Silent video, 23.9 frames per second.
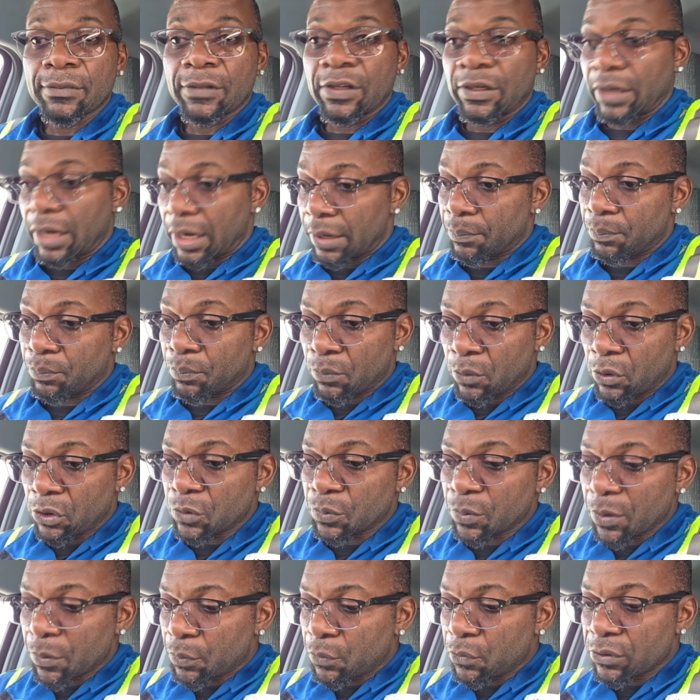Now, most
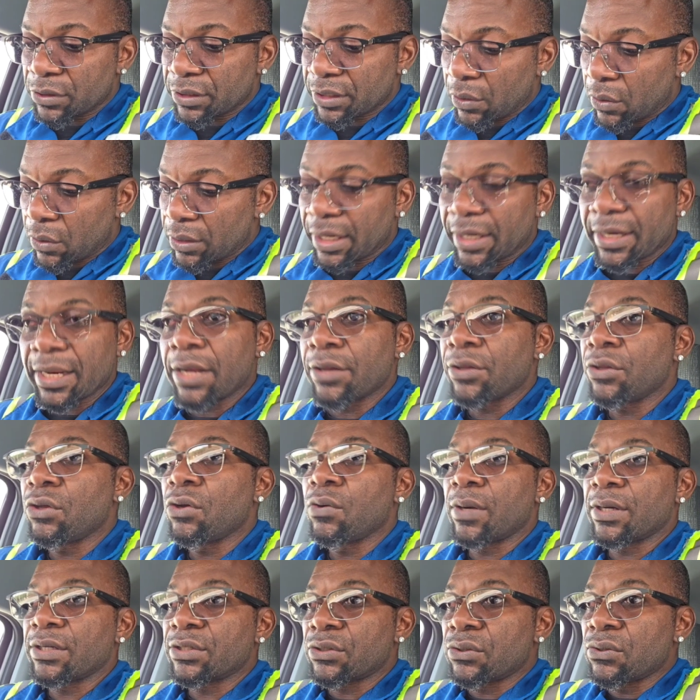people will say, okay, then
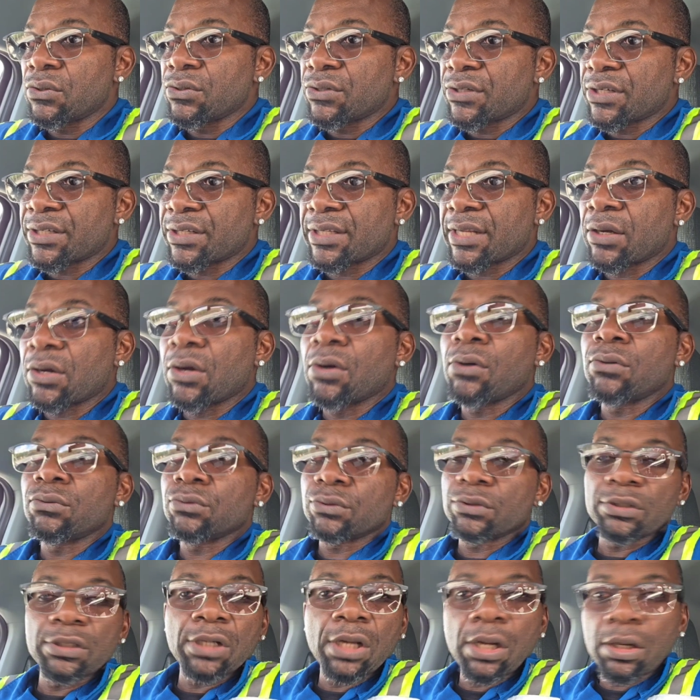U.S. loses the
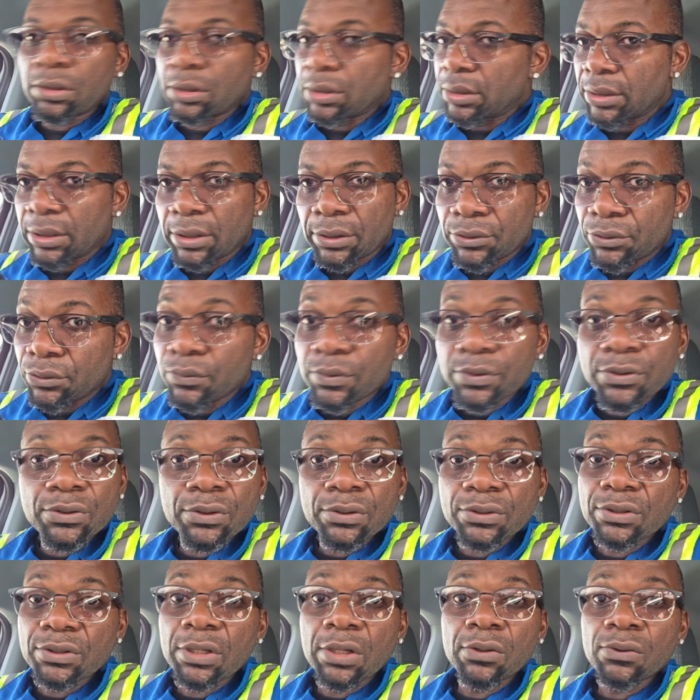gold. No. U.S.
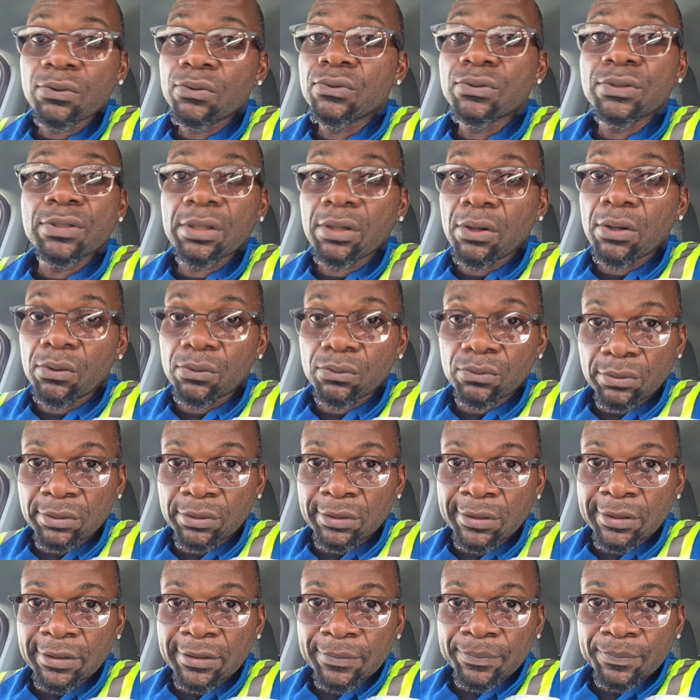does not lose the gold.
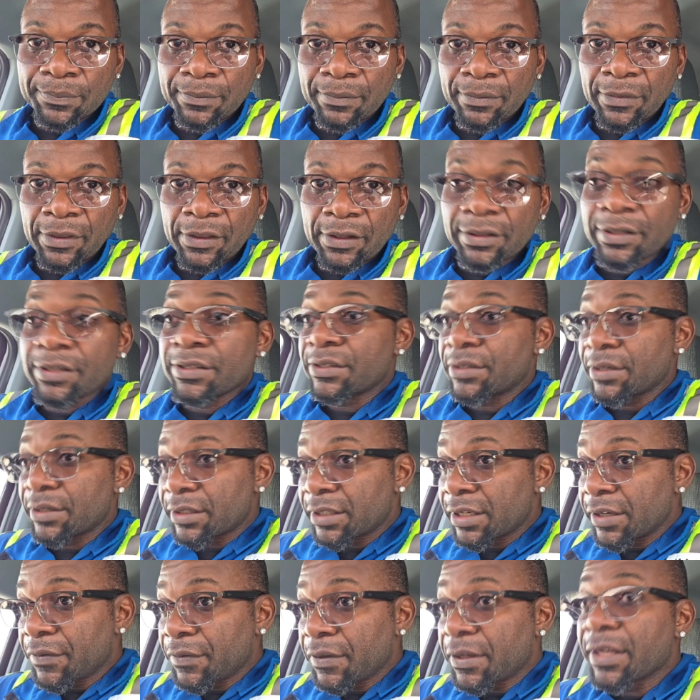The
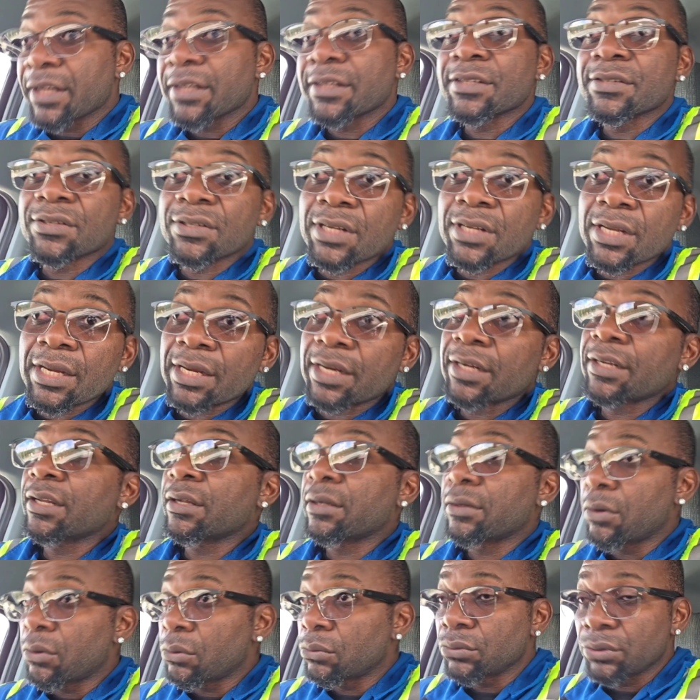certificate is there. The
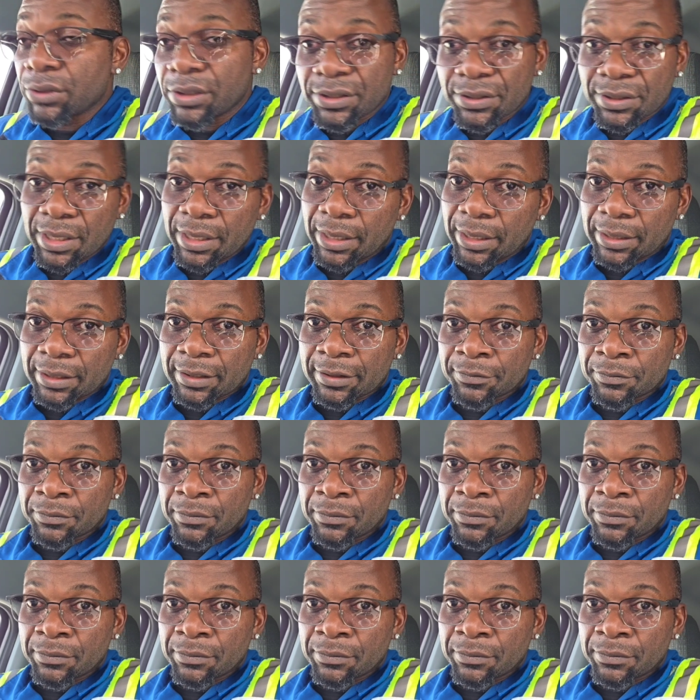gold is there.